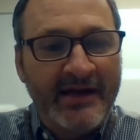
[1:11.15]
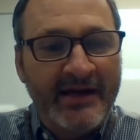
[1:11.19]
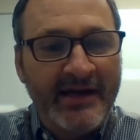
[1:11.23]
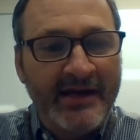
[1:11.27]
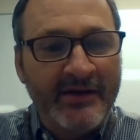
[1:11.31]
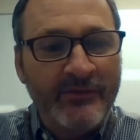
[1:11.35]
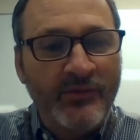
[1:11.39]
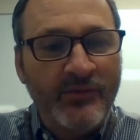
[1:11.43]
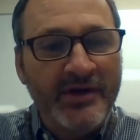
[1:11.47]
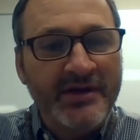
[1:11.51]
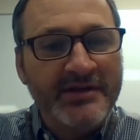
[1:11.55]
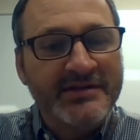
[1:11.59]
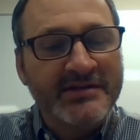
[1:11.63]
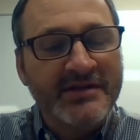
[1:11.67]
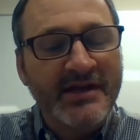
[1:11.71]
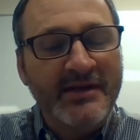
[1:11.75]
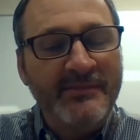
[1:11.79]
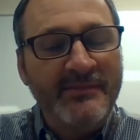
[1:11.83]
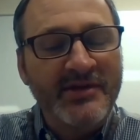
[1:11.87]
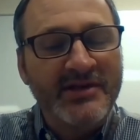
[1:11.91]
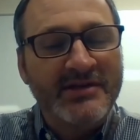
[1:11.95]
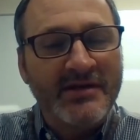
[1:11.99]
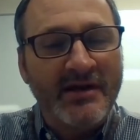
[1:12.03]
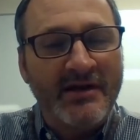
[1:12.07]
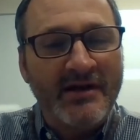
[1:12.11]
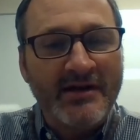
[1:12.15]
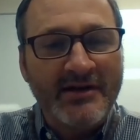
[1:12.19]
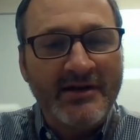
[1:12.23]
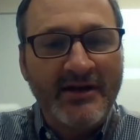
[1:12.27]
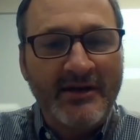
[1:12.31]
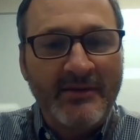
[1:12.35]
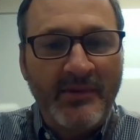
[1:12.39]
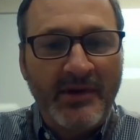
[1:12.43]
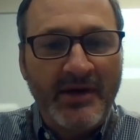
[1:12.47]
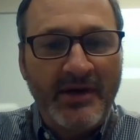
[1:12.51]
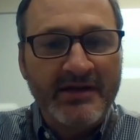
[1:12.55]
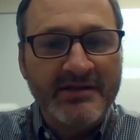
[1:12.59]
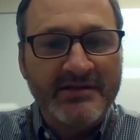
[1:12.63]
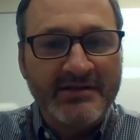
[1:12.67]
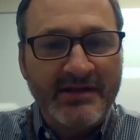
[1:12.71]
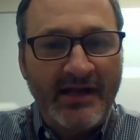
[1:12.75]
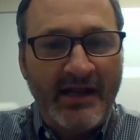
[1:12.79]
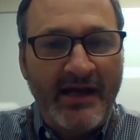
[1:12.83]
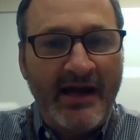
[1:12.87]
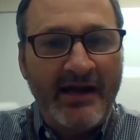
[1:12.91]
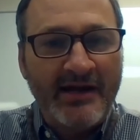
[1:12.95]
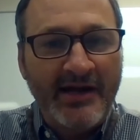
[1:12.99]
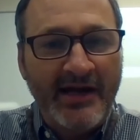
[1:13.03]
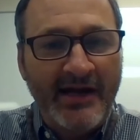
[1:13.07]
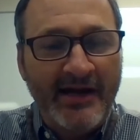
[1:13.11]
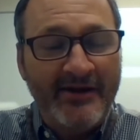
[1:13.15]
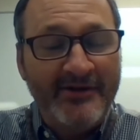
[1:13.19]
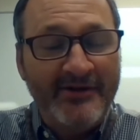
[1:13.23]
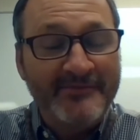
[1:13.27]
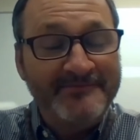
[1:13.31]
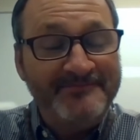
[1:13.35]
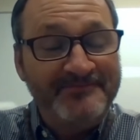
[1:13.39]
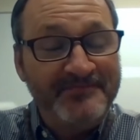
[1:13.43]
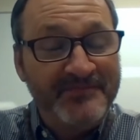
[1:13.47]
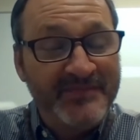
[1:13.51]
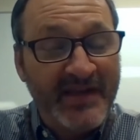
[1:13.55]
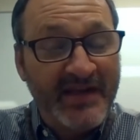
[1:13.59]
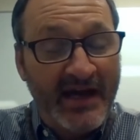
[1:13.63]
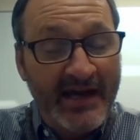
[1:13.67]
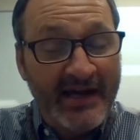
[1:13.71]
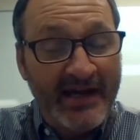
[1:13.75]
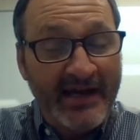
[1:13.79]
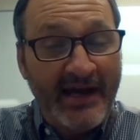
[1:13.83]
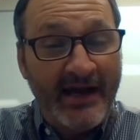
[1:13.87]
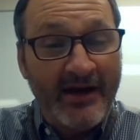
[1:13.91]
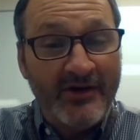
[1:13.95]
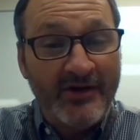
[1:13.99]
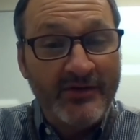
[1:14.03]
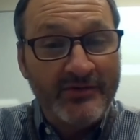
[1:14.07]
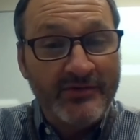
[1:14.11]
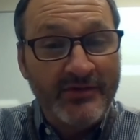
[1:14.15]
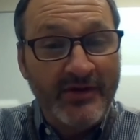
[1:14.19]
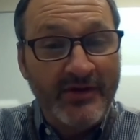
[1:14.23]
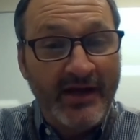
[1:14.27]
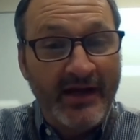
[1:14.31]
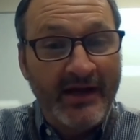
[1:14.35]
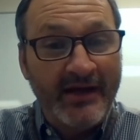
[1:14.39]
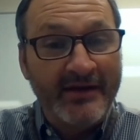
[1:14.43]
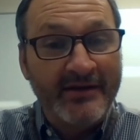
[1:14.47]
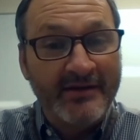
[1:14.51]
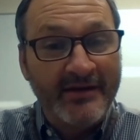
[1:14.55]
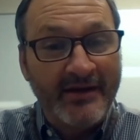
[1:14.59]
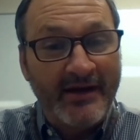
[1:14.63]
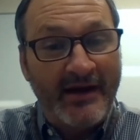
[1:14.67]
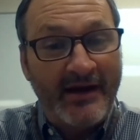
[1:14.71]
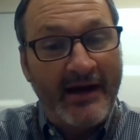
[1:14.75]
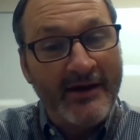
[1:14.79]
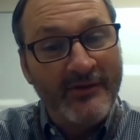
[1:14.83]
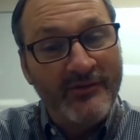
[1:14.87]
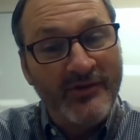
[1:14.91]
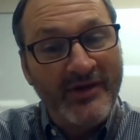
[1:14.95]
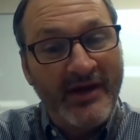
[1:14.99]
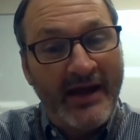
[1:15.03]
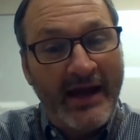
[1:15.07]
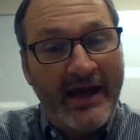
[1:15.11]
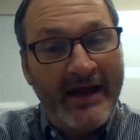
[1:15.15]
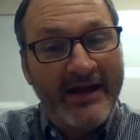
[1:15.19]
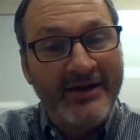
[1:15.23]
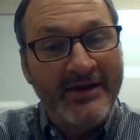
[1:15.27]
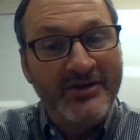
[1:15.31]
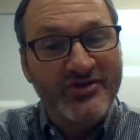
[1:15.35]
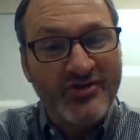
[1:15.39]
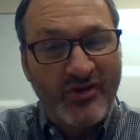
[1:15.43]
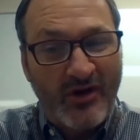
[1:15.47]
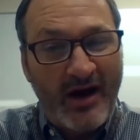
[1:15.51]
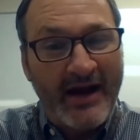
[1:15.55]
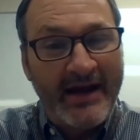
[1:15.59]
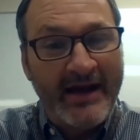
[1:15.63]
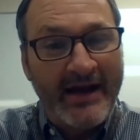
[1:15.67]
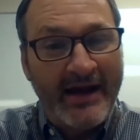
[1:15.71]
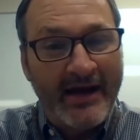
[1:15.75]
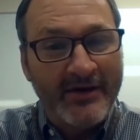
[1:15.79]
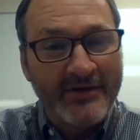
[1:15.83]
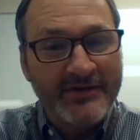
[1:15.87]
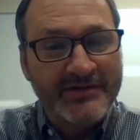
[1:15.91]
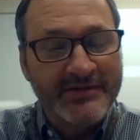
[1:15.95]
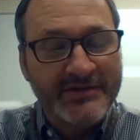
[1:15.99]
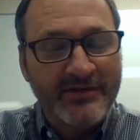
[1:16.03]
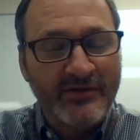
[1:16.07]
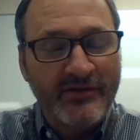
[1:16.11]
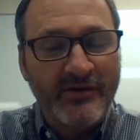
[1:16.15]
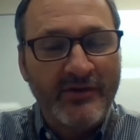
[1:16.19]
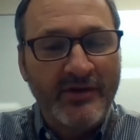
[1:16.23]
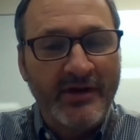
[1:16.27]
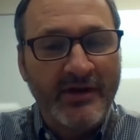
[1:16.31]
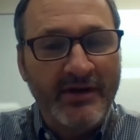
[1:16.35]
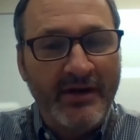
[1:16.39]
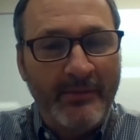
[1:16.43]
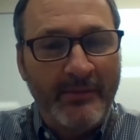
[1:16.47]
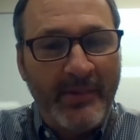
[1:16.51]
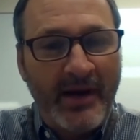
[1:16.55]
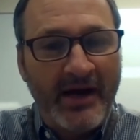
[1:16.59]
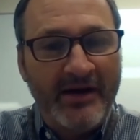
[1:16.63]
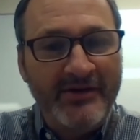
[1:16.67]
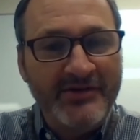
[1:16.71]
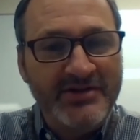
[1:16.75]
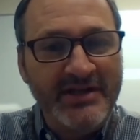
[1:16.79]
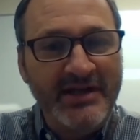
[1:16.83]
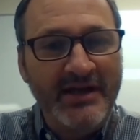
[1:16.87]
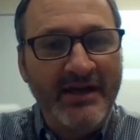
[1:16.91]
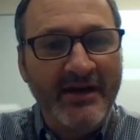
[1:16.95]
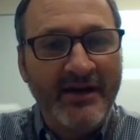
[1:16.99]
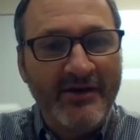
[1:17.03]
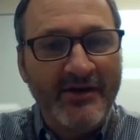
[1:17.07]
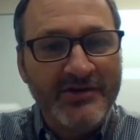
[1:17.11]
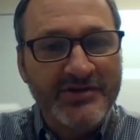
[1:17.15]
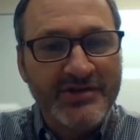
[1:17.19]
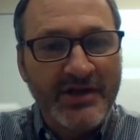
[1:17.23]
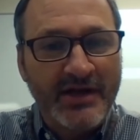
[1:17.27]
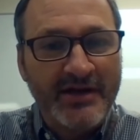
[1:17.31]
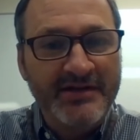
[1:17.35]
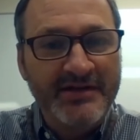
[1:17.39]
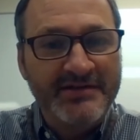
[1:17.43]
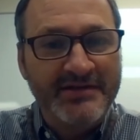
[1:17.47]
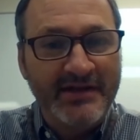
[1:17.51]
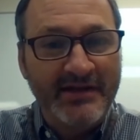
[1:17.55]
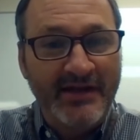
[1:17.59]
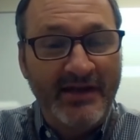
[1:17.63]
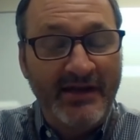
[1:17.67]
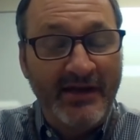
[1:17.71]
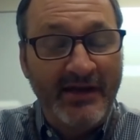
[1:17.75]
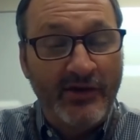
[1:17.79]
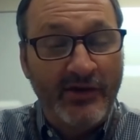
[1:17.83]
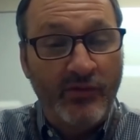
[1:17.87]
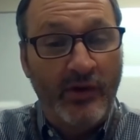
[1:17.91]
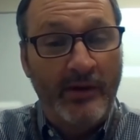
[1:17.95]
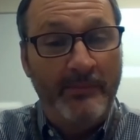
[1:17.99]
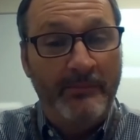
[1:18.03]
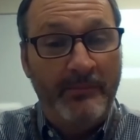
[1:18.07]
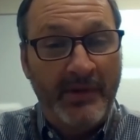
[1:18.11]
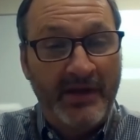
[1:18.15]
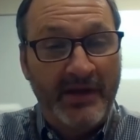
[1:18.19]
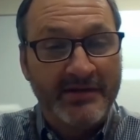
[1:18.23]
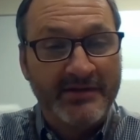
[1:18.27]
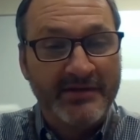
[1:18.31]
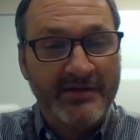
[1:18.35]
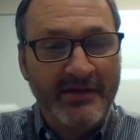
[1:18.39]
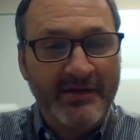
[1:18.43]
And what it's going to be talking about is lockout, tagout, and I will add tryout. So about de-energizing equipment.